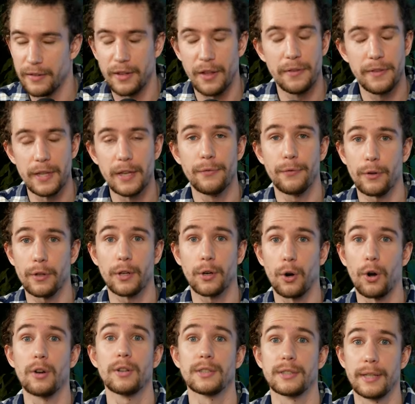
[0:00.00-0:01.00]
The thief on the
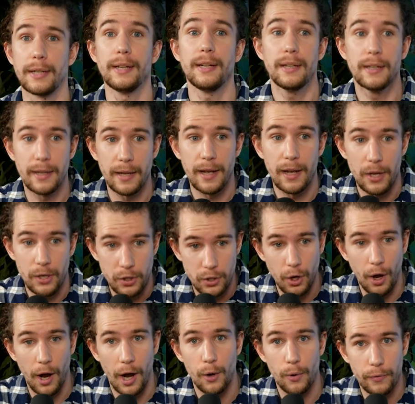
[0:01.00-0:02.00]
cross did
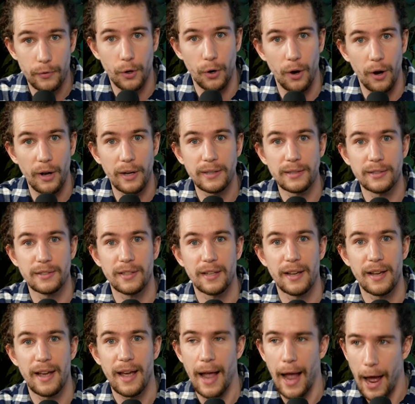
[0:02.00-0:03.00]
die with Christ
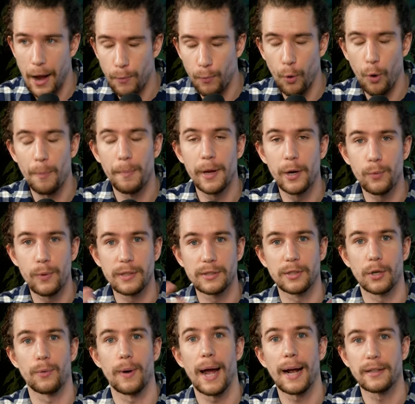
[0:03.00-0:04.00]
and will be
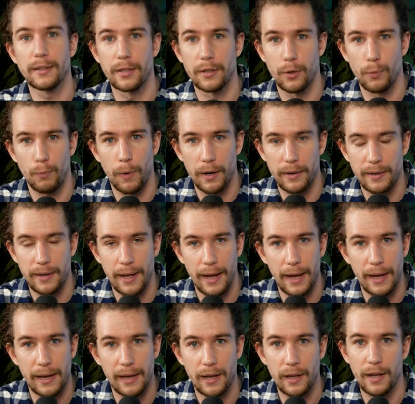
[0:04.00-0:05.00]
resurrected one
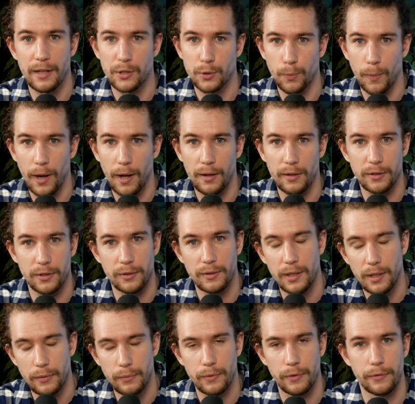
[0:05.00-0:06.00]
day as well to
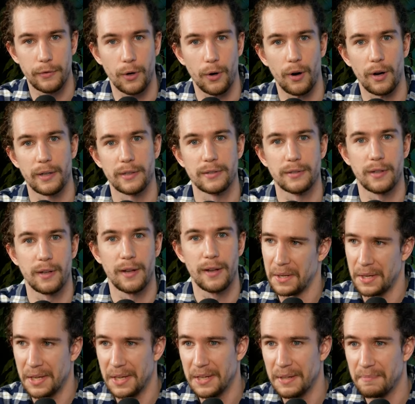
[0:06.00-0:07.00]
live with Christ.
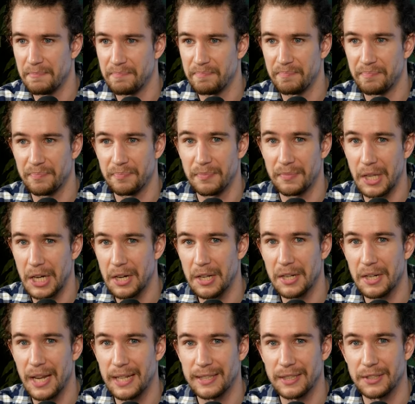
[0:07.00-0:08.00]
He they
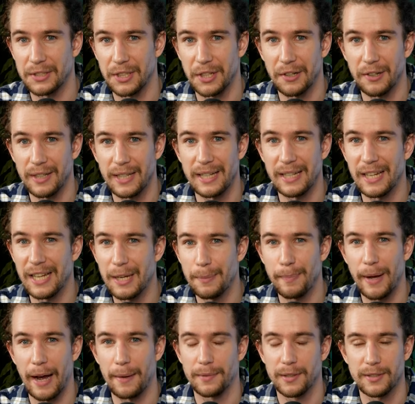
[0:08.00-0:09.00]
didn't necessarily need
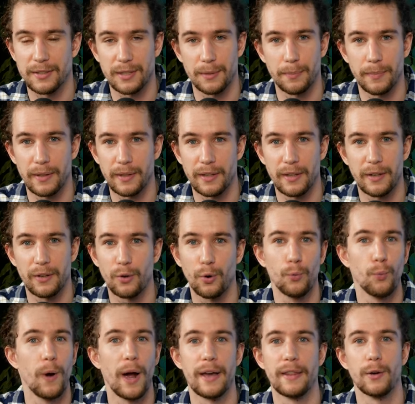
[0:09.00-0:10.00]
baptism in the
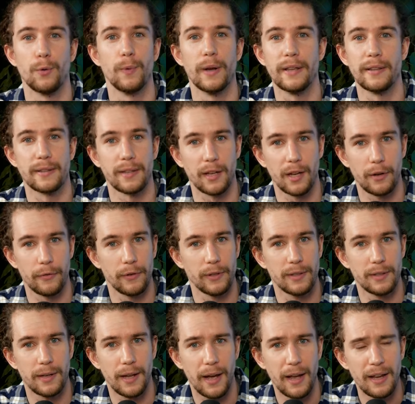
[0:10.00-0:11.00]
way that we think of it
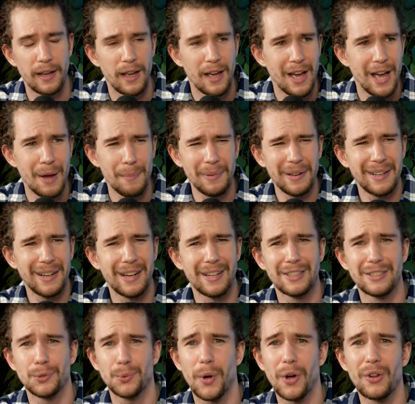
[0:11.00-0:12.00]
today,
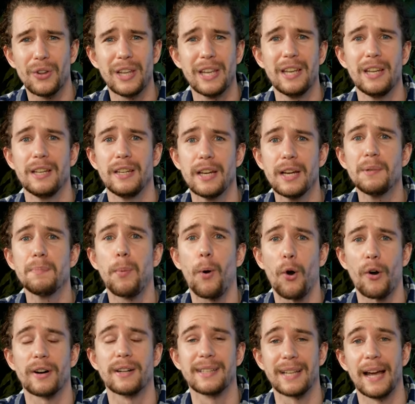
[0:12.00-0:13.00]
because, well, he did
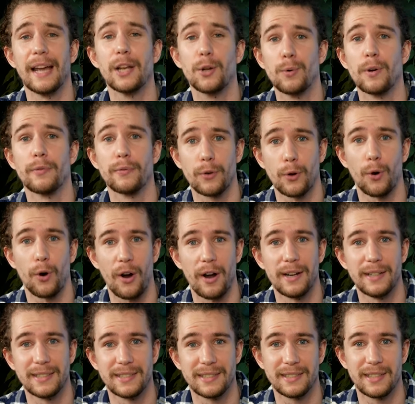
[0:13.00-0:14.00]
partake with
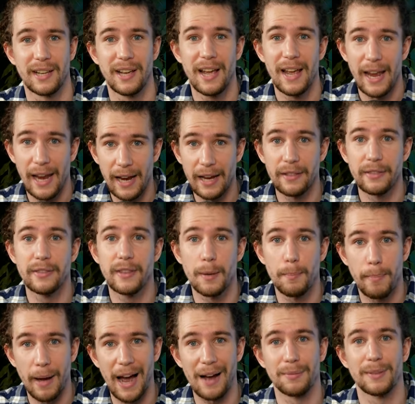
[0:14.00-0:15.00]
Christ in the
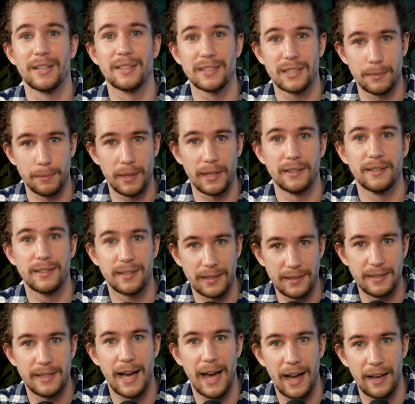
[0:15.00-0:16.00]
baptism into
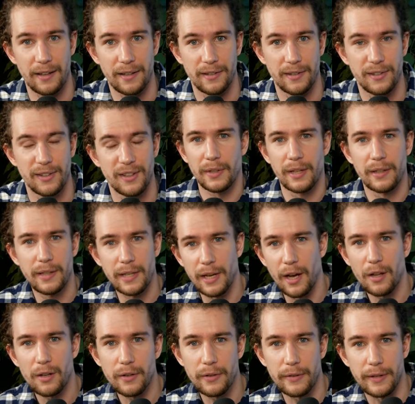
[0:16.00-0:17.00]
death. The
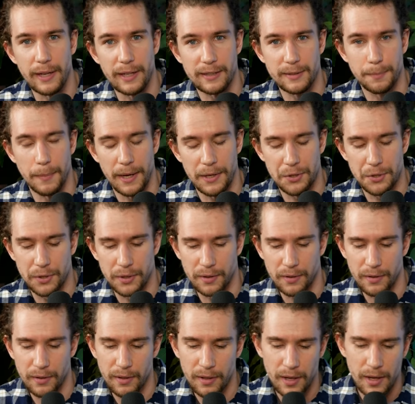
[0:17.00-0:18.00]
other things
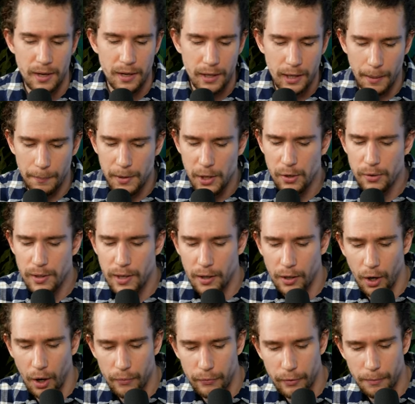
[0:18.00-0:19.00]
mentioned communion,
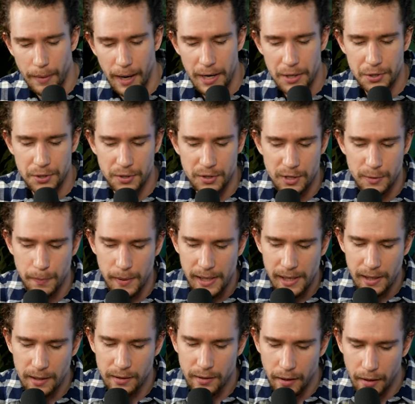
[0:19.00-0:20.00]
confirmation,
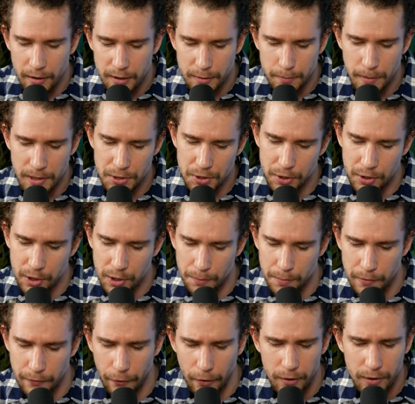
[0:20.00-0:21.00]
speaking in tongues, mission
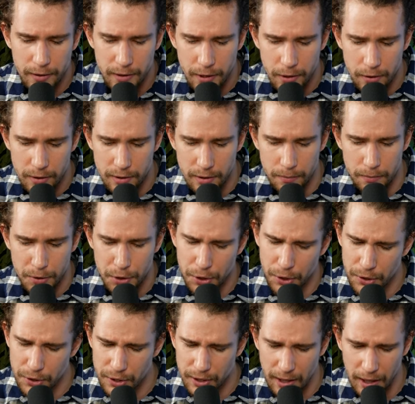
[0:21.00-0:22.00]
trips, volunteerism,
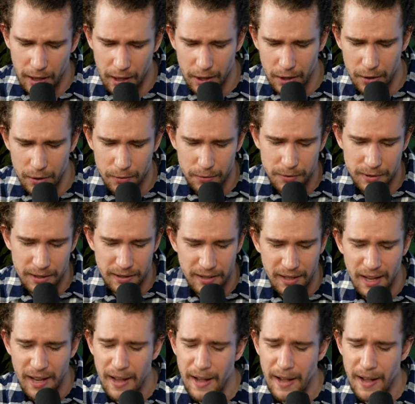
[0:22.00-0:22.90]
church clothes, and